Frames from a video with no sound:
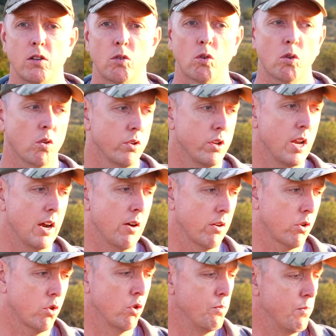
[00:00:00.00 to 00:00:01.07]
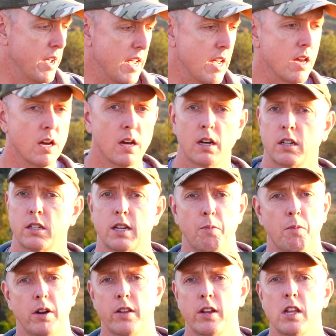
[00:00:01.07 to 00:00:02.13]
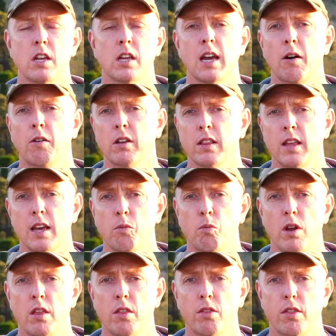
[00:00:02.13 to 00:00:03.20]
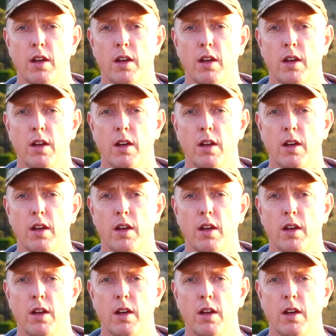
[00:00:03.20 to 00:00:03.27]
or you know, it could be someone that you're going there with,